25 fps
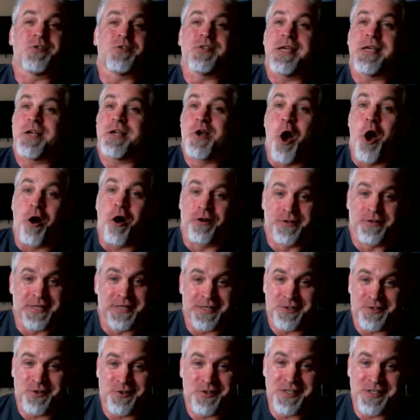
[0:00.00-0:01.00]
I'll say
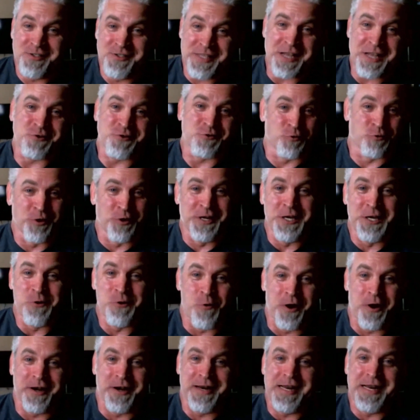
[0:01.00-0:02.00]
cultists, because that's
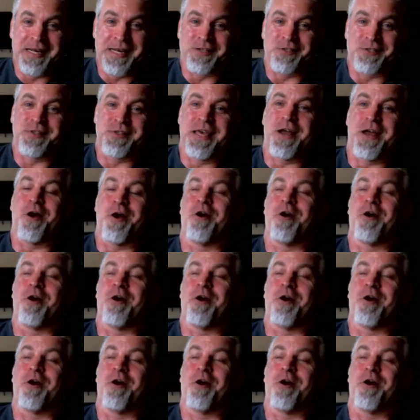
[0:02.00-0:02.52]
really what it is,